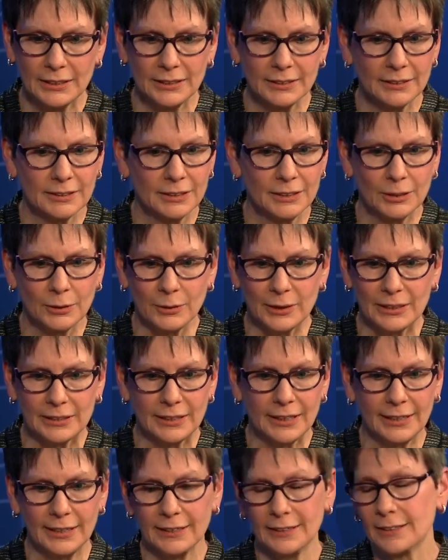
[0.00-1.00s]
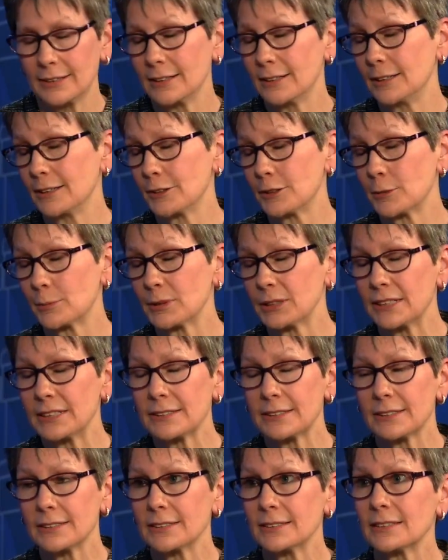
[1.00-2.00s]
in Canada and other
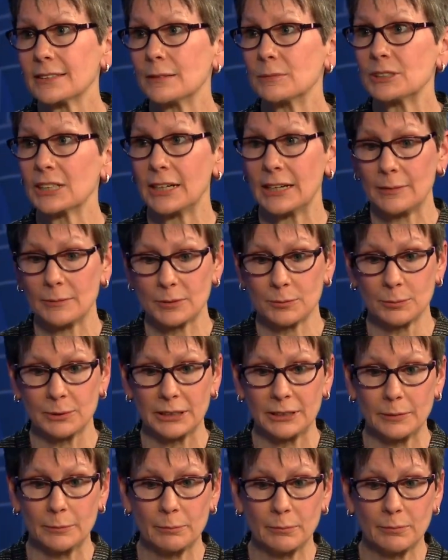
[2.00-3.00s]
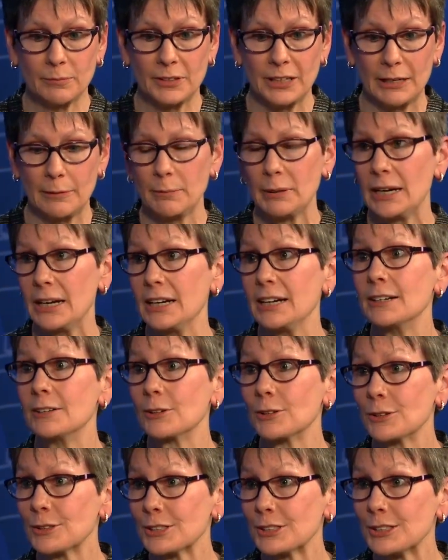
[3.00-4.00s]
places, sometimes they pay
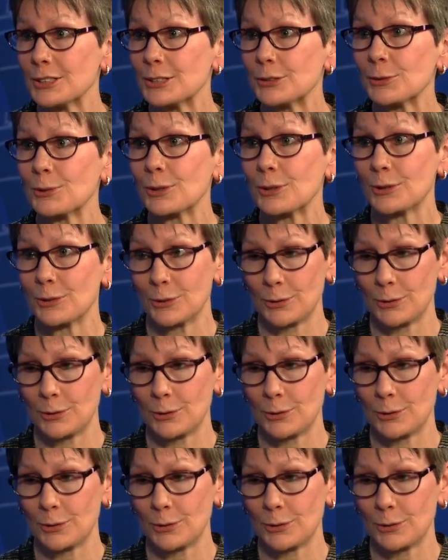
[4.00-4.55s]
nurses or